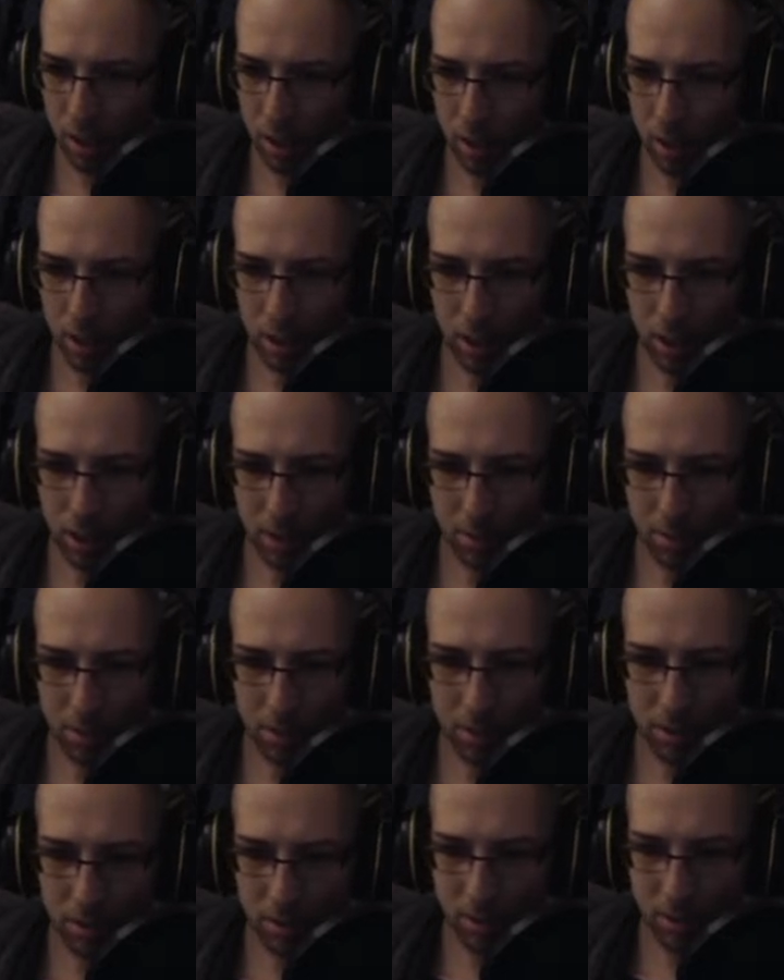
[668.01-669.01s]
yeah, my
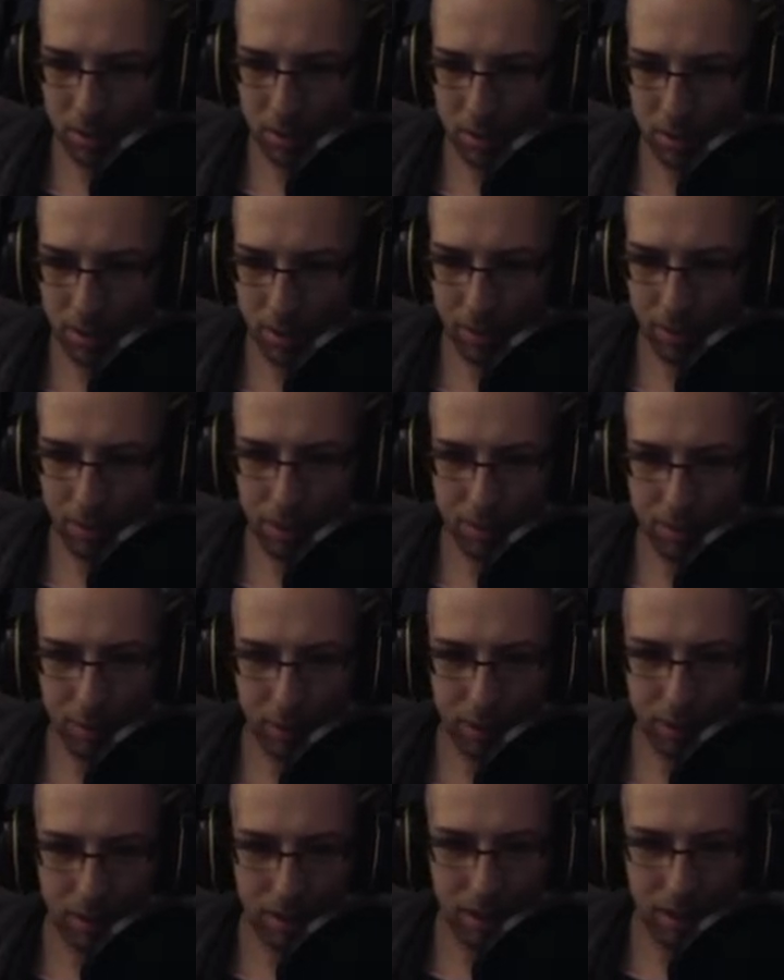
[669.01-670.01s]
storage is filling up
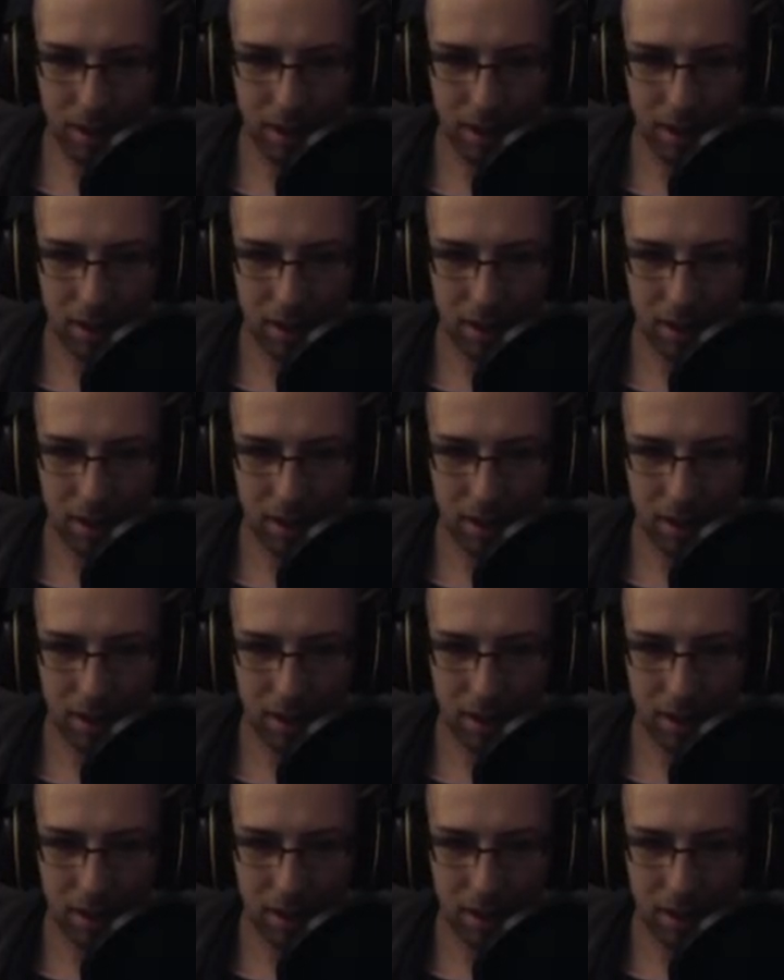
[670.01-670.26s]
quickly